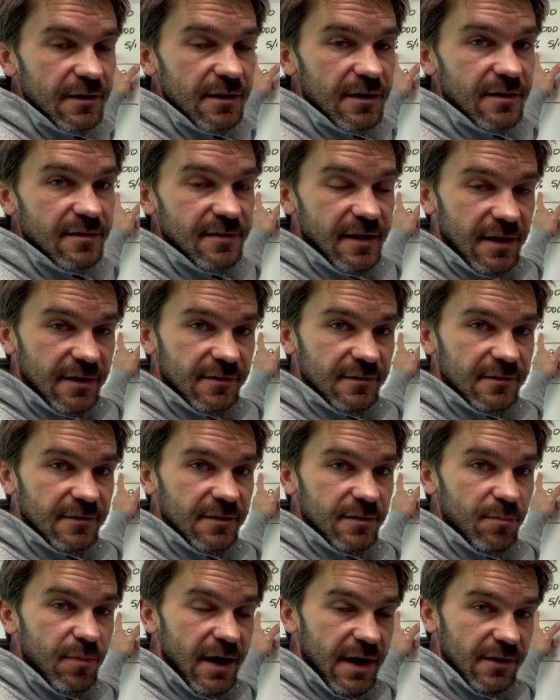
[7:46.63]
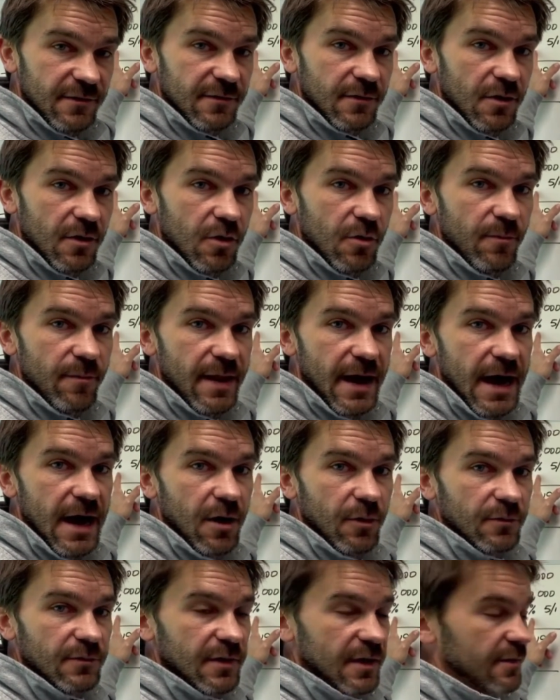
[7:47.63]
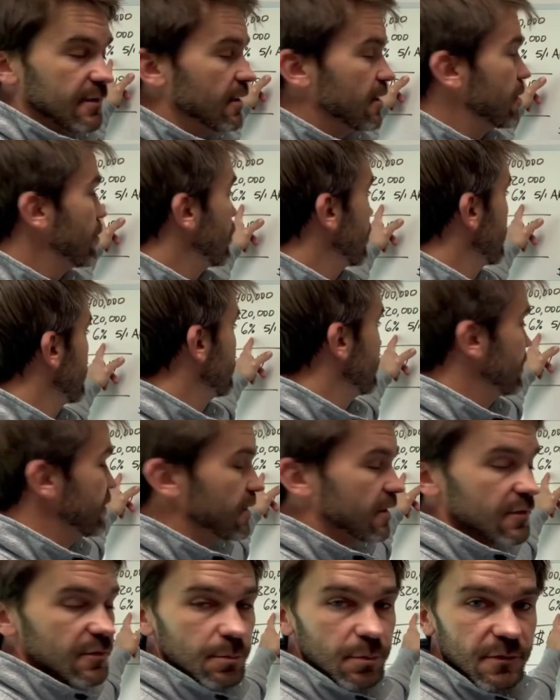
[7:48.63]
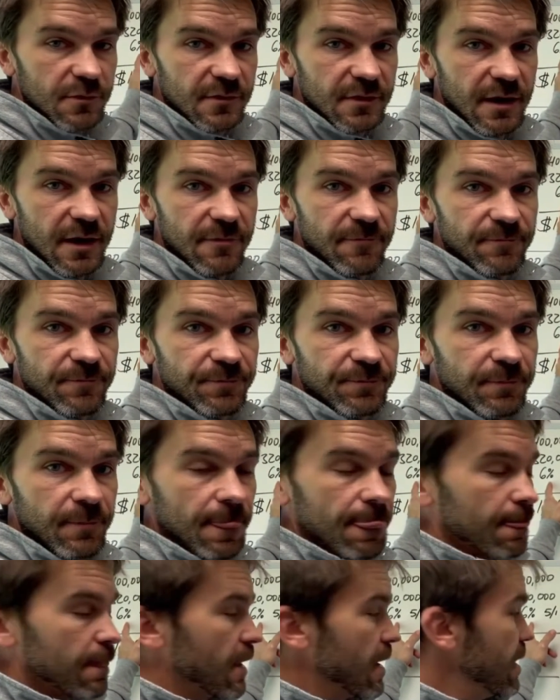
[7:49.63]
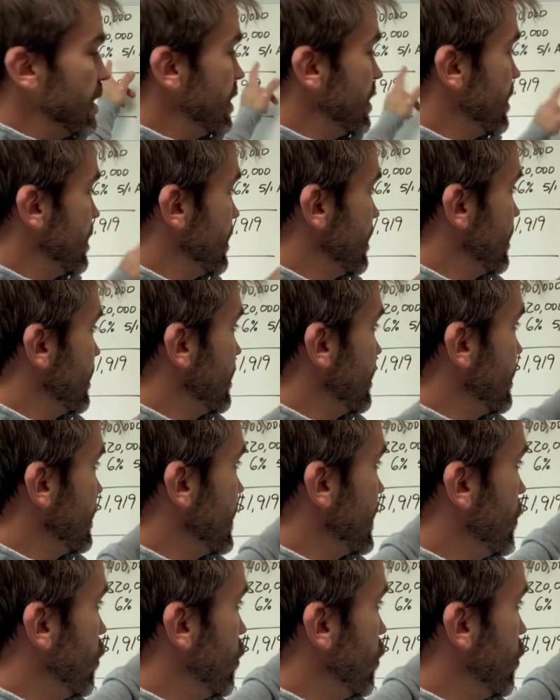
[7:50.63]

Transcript: and he buys the home now, takes out a mortgage at 6%. He